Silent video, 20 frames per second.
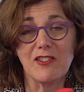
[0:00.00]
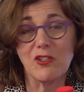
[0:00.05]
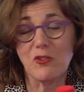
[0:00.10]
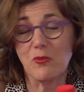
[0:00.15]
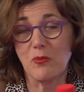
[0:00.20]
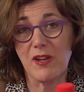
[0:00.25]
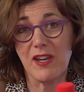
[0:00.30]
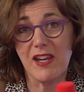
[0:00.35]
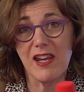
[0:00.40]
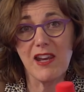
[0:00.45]
as
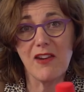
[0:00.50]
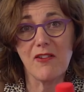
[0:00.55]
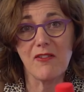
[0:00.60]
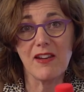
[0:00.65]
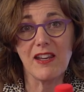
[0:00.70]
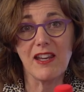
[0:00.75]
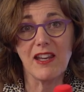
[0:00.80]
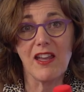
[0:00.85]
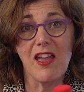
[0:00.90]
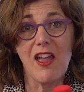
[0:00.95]
we're
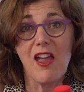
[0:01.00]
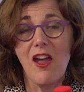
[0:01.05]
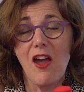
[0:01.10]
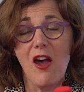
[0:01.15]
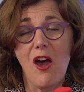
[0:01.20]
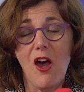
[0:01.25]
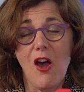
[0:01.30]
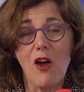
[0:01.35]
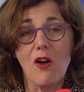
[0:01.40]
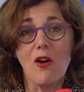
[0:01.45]
hearing,
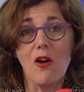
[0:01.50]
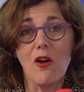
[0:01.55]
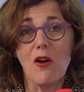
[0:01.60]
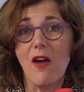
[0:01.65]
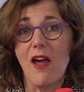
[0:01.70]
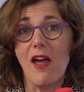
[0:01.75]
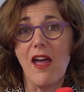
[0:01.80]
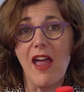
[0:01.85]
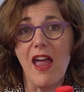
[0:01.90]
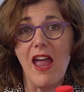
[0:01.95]

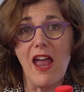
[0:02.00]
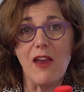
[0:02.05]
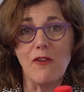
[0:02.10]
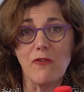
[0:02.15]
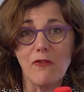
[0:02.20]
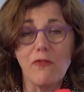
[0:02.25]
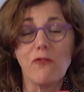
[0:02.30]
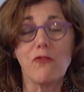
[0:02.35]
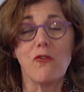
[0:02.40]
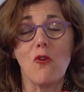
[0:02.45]
are a
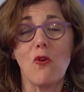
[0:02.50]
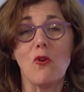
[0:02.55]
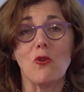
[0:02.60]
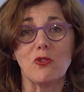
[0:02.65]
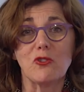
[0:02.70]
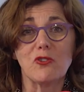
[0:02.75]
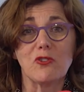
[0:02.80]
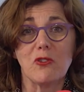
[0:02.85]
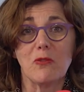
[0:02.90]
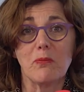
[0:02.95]

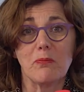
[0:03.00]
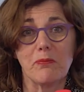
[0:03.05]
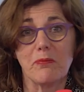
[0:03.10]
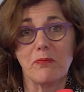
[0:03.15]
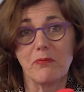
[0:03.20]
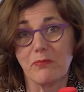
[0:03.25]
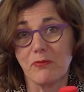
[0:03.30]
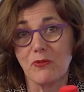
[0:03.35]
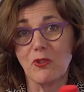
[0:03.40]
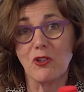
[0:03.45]
force
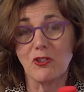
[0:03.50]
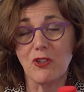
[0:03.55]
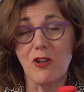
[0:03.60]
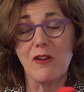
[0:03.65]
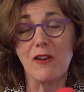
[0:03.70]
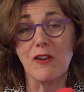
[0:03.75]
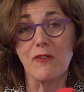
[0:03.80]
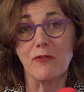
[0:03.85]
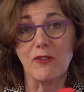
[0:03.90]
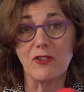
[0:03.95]
not
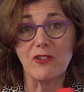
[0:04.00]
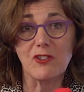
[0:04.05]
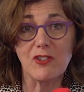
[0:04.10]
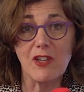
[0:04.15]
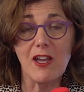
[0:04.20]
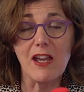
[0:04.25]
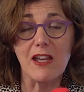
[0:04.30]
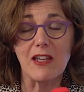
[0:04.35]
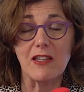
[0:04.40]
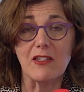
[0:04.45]
only for
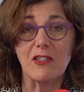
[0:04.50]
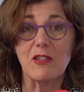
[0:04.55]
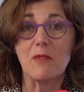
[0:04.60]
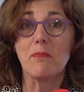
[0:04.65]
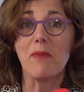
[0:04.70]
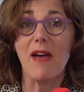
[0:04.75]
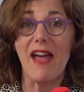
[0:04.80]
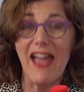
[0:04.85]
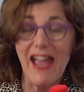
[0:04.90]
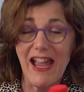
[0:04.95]
science,
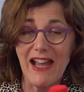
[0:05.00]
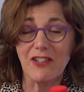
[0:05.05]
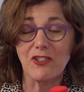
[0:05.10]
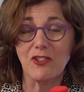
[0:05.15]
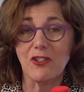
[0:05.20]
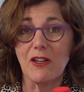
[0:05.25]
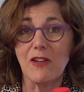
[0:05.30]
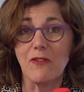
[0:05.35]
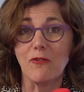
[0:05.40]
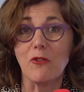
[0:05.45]
but
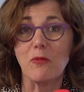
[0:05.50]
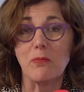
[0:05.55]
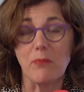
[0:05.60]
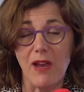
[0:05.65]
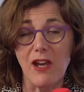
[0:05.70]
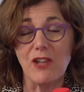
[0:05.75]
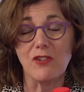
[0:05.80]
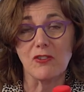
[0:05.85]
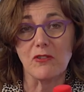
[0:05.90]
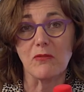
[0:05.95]
actually for
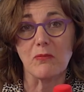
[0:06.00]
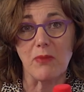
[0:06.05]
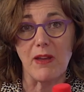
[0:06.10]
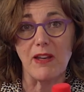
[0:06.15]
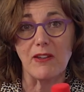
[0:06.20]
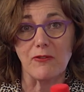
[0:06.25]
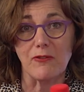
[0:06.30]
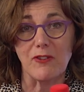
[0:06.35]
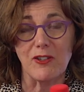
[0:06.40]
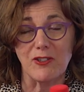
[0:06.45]
patient
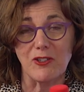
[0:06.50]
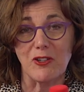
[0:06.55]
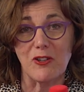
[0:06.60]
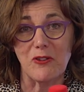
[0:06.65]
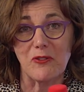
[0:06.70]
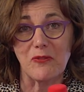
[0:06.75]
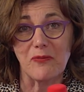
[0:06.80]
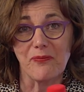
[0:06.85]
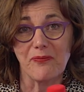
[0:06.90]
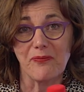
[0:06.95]
benefit too.